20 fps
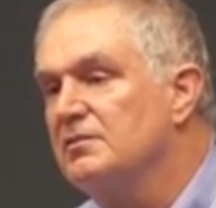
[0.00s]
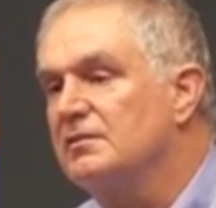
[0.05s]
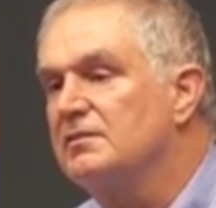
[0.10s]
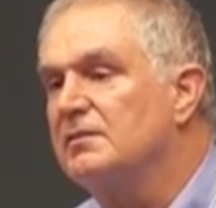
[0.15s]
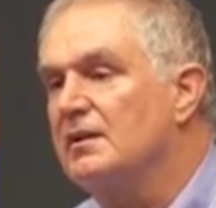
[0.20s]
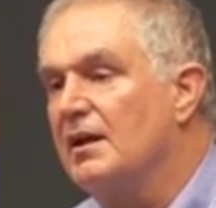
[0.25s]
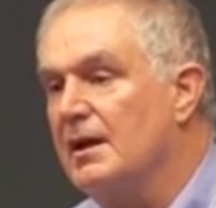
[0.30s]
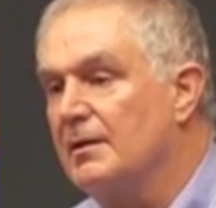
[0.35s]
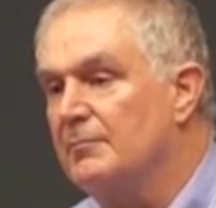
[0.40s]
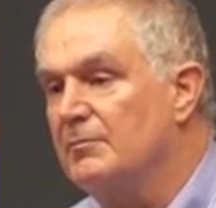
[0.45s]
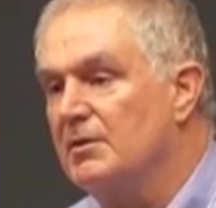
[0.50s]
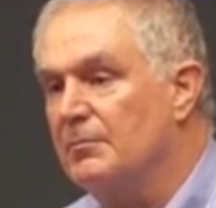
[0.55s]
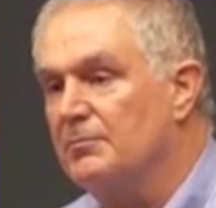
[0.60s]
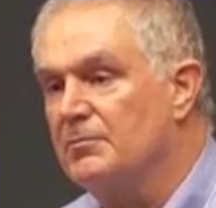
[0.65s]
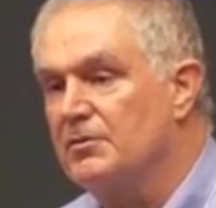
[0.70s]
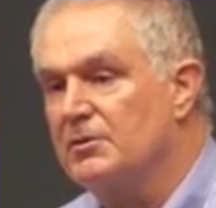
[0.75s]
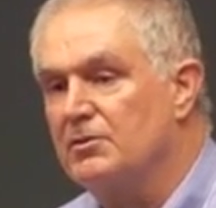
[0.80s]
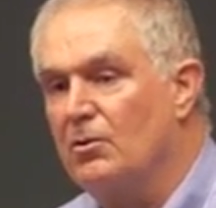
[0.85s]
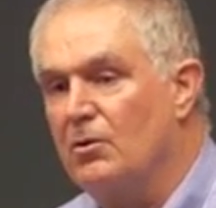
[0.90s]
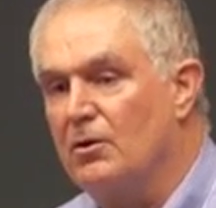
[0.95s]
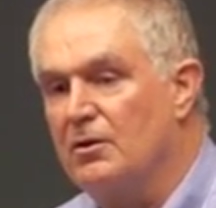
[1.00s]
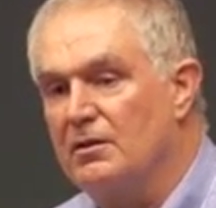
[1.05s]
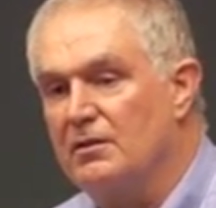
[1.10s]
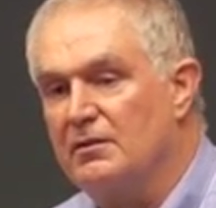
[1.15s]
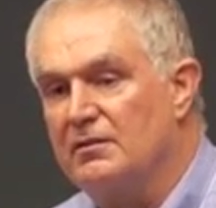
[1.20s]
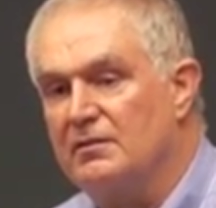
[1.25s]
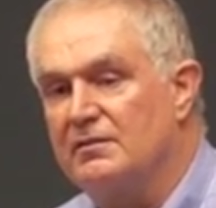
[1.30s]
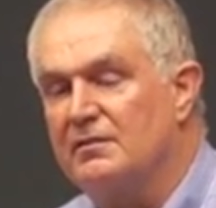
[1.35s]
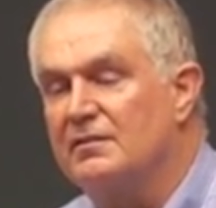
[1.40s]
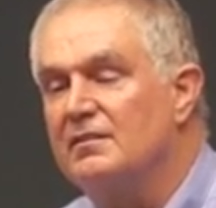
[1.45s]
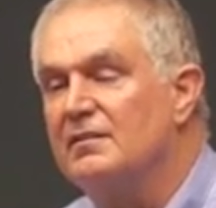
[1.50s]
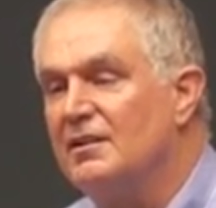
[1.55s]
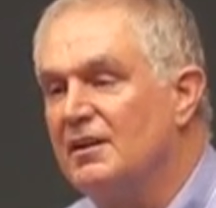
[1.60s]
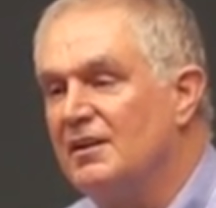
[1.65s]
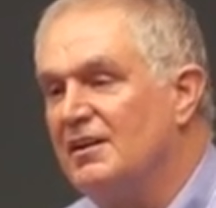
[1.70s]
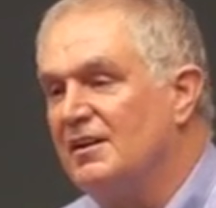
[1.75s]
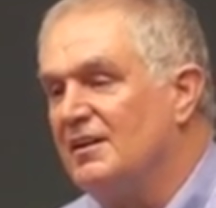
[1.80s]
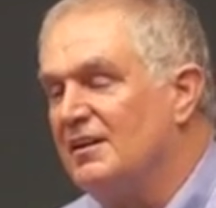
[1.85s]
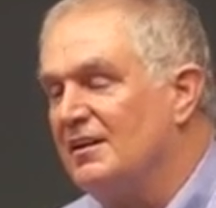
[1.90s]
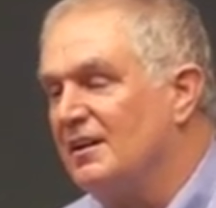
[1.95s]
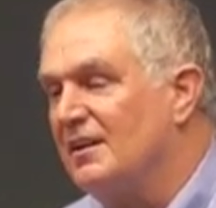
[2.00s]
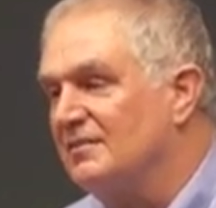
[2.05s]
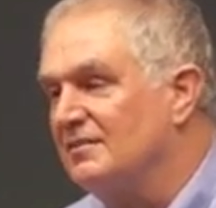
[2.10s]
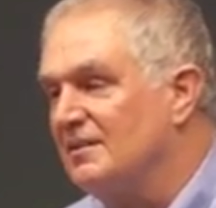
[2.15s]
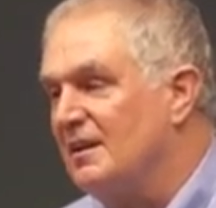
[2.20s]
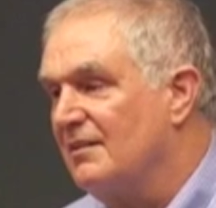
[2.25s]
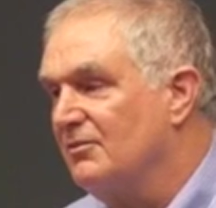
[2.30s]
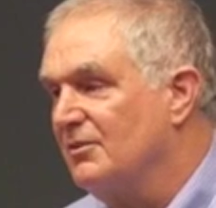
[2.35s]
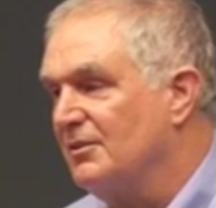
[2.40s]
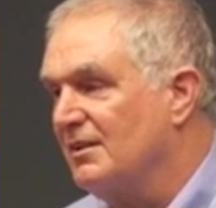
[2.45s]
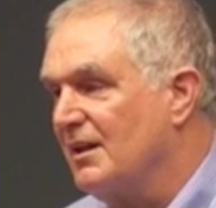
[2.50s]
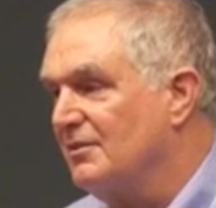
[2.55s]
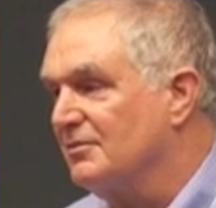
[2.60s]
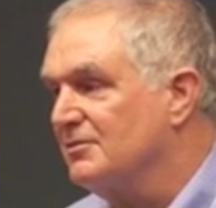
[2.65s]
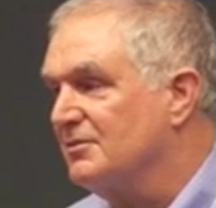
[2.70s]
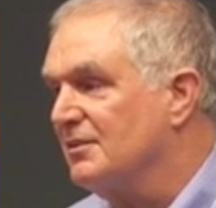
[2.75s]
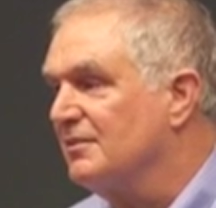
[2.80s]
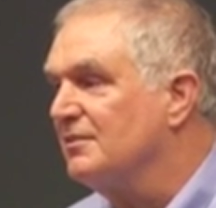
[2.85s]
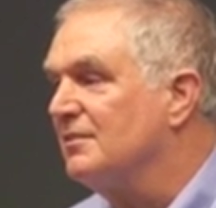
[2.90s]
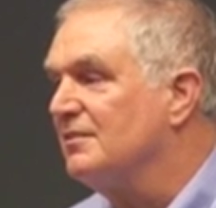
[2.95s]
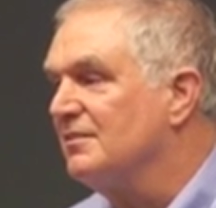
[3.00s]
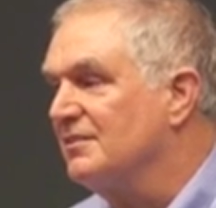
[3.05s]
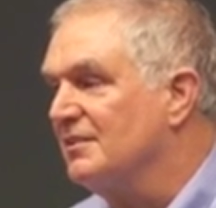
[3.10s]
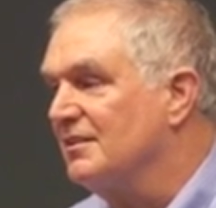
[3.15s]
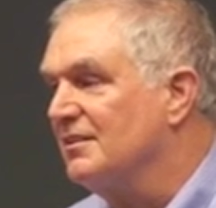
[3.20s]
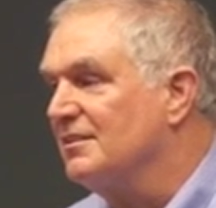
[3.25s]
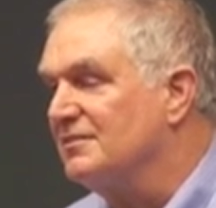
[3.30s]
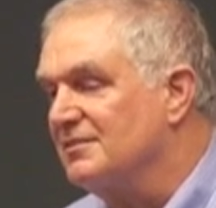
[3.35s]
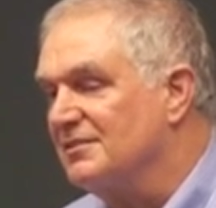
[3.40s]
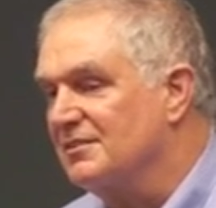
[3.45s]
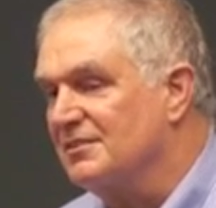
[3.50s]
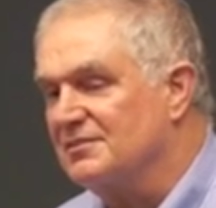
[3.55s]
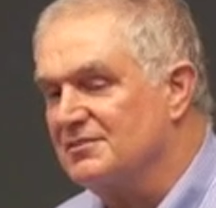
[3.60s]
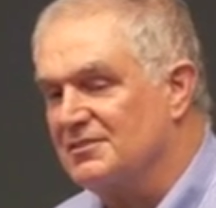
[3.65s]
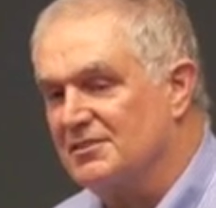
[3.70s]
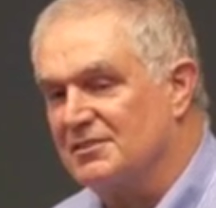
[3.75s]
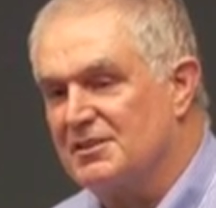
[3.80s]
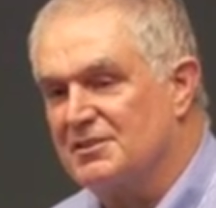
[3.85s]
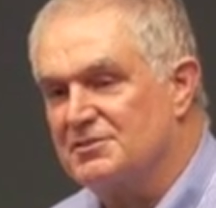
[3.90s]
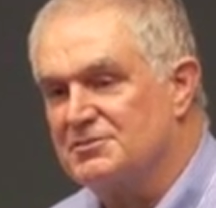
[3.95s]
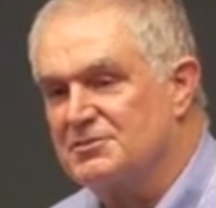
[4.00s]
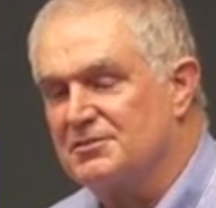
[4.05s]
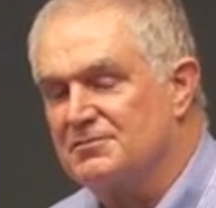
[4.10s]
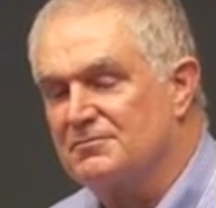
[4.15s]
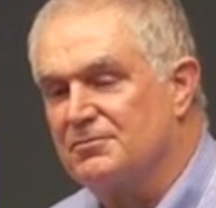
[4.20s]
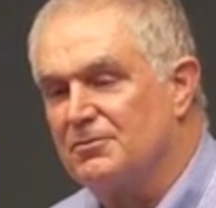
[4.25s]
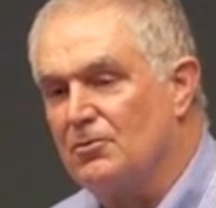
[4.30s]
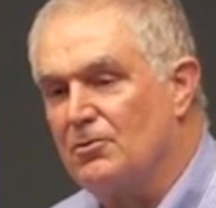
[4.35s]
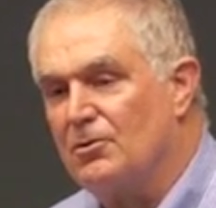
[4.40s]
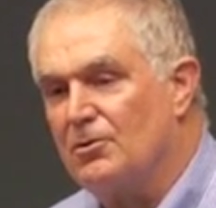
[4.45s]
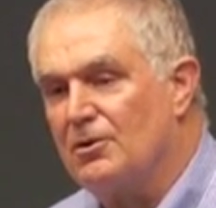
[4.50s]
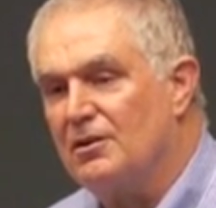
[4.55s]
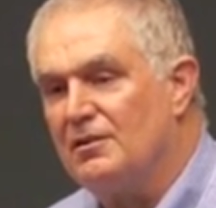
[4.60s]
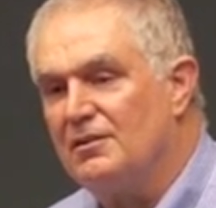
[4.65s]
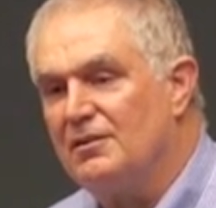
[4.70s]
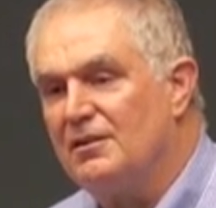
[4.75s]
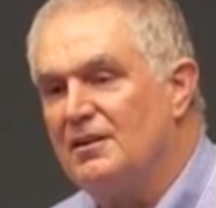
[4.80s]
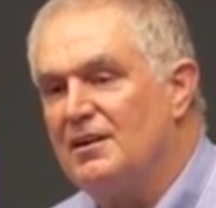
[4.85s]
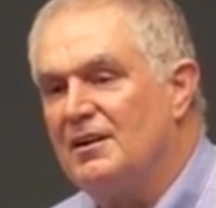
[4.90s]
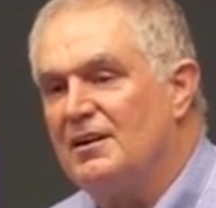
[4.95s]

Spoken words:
that dammed up the toilet and leveled out the kitchen floor.